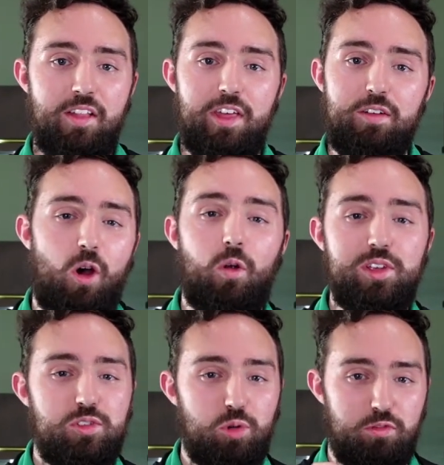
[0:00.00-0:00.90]
They have all
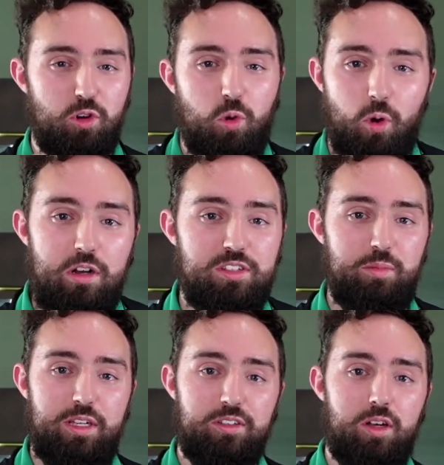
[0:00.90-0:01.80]
these sort of quirks that
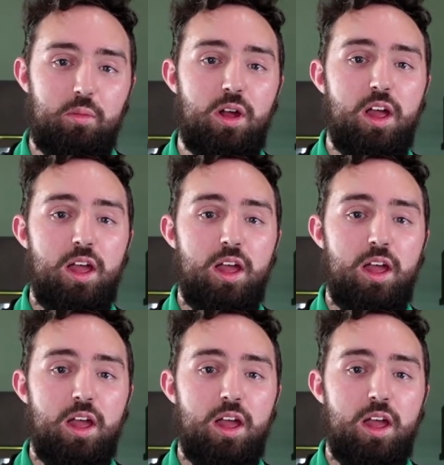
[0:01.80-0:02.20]
make them